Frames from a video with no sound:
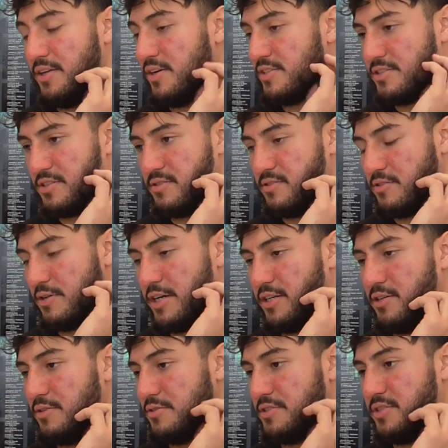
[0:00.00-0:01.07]
he's a great
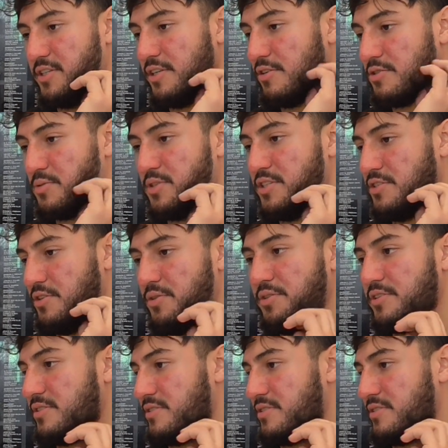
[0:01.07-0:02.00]
coach. He knows what he's doing.